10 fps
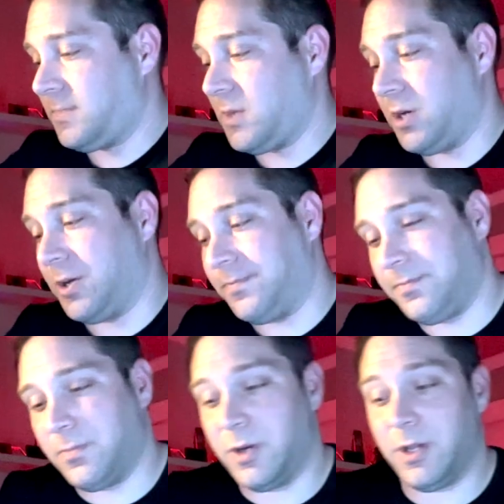you know,
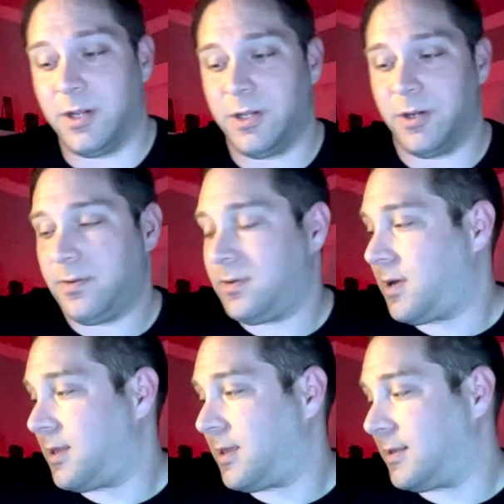what are you going to do?
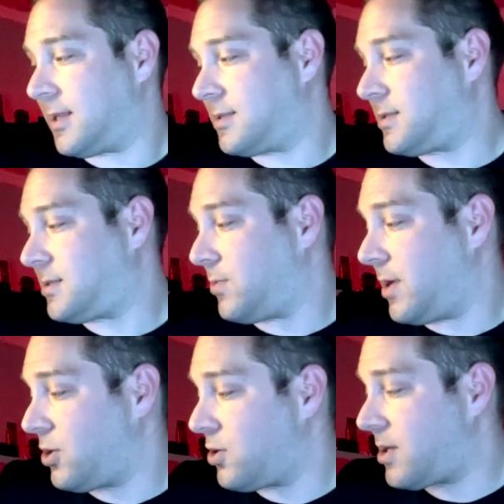I think that's the way
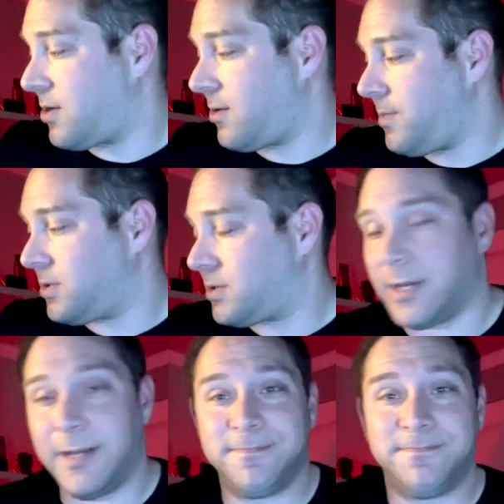the cookie crumbles,
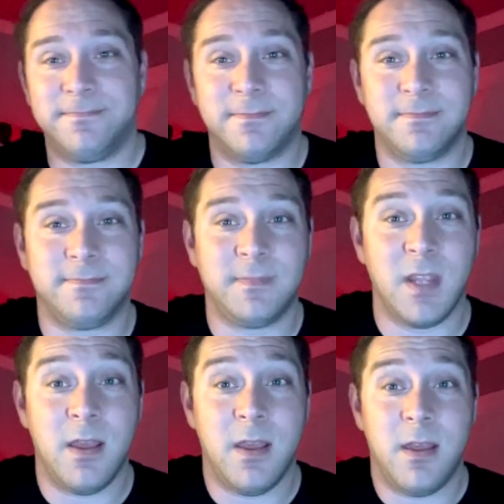right?
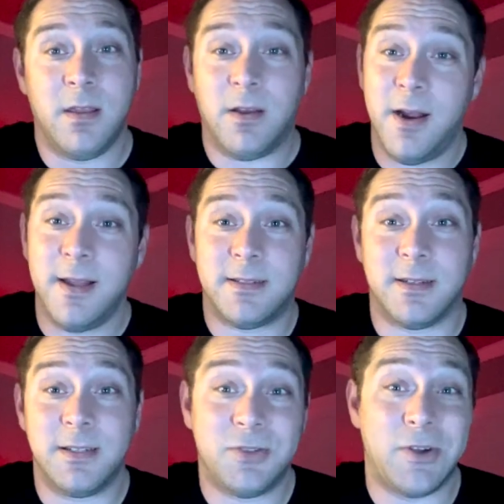All right, so
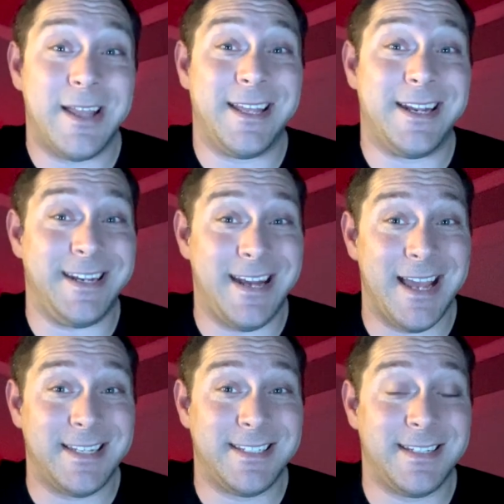let's try the
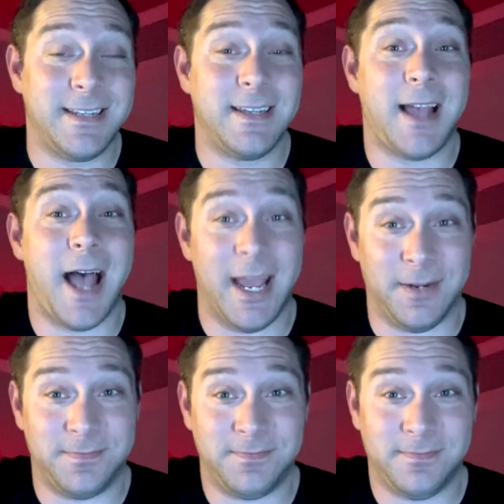next
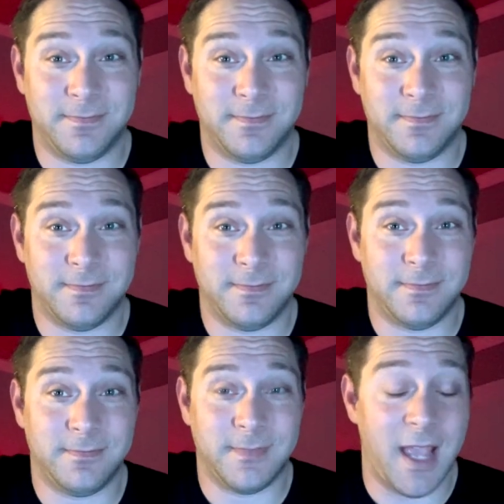item.
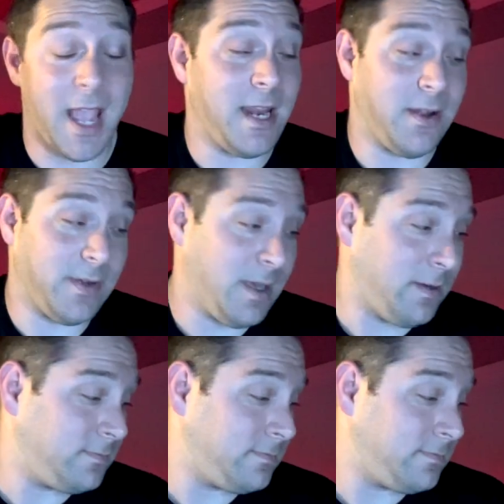And here we go.